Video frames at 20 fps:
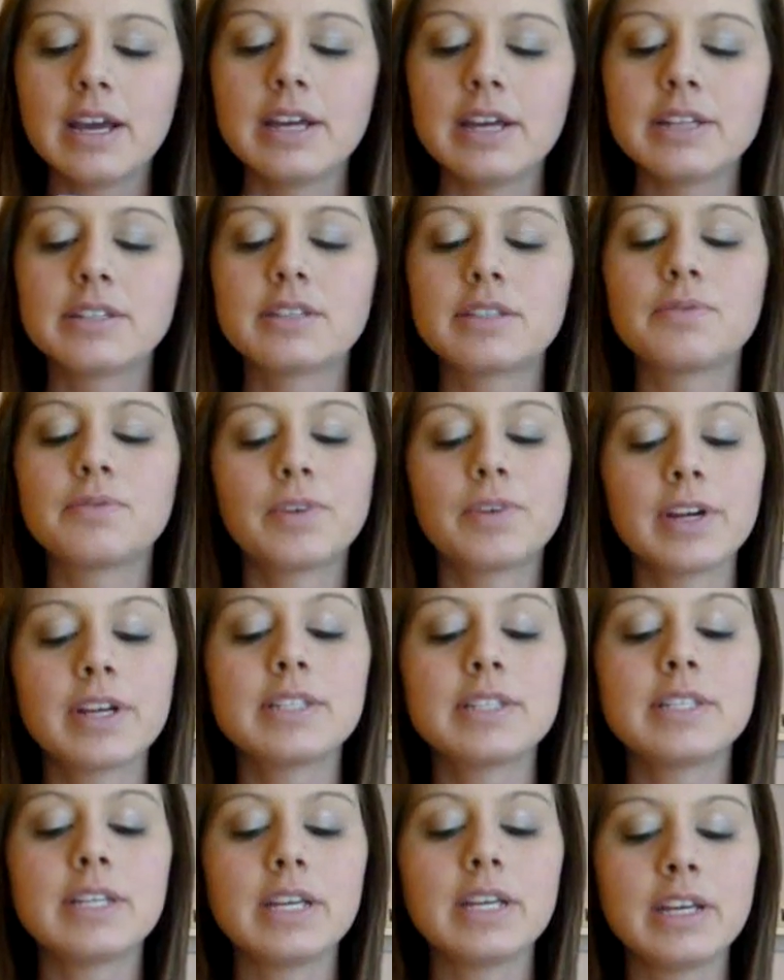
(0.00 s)
It's the
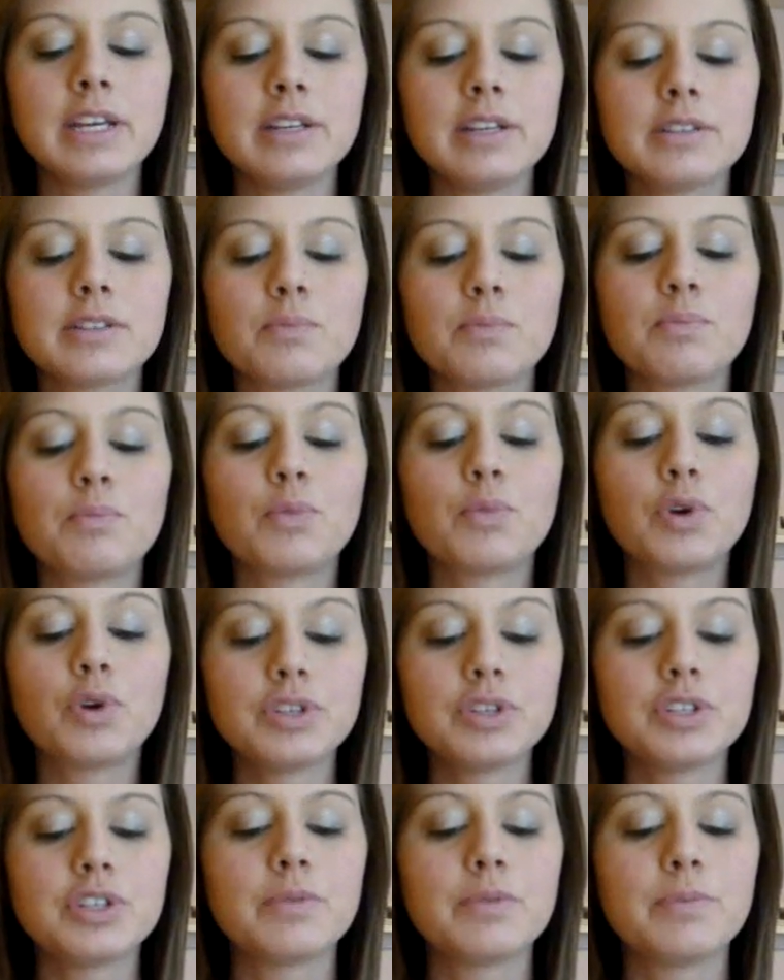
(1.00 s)
Frizz Ease
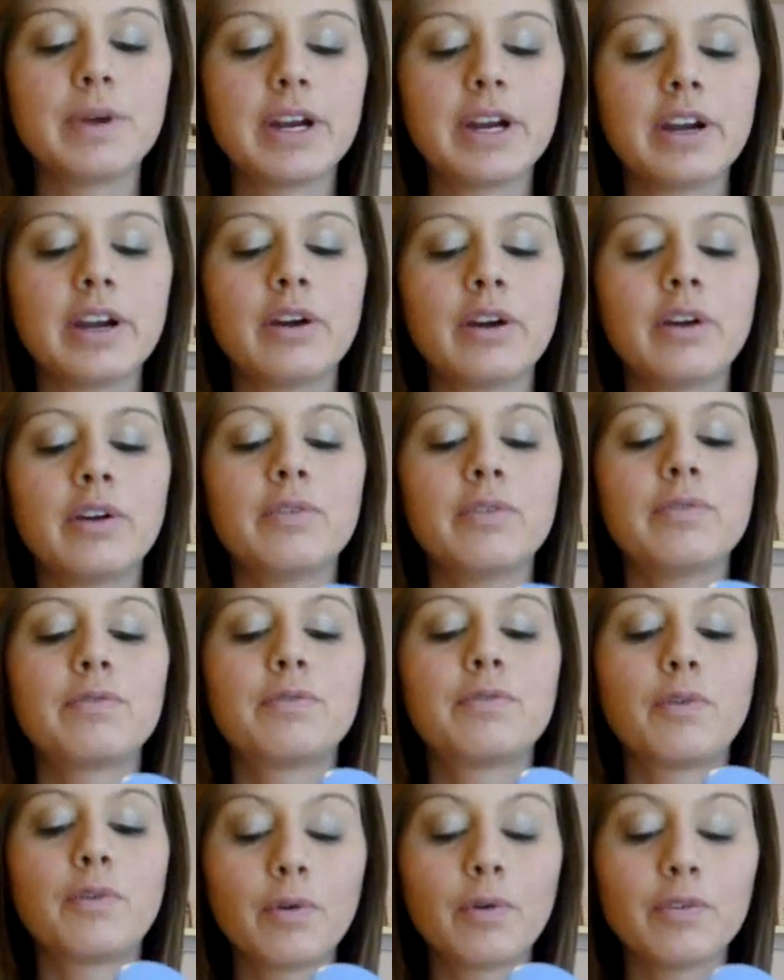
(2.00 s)
Moisture Barrier
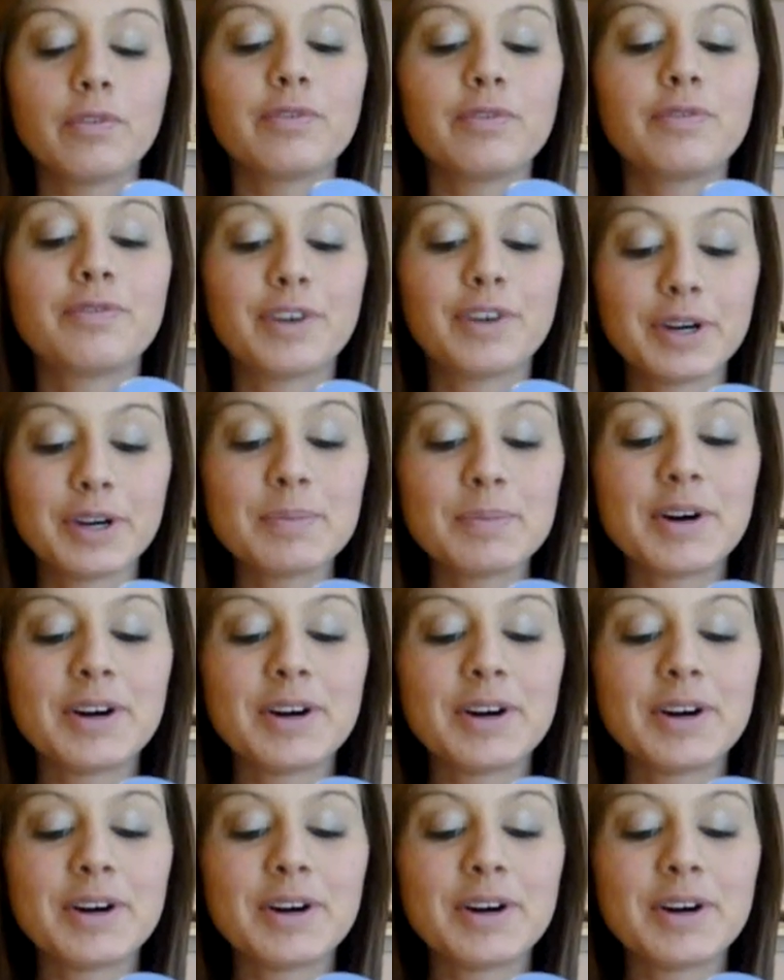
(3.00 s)
Firm